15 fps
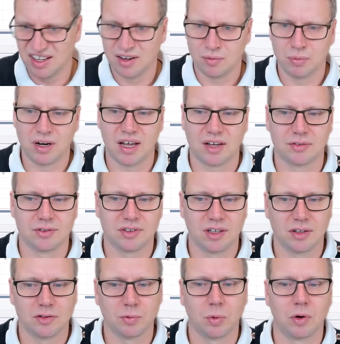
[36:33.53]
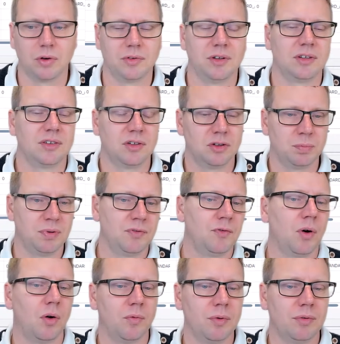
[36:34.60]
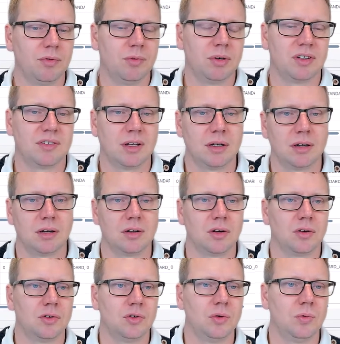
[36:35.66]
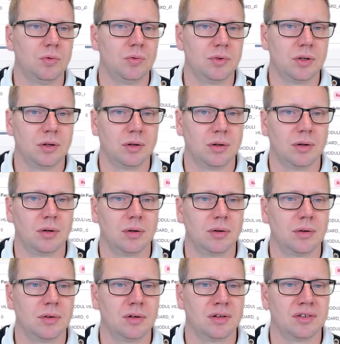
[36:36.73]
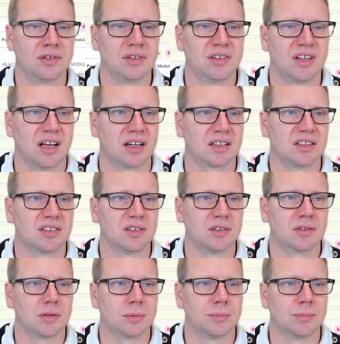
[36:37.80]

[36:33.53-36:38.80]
We have stage 4, this is before we send it to this target system.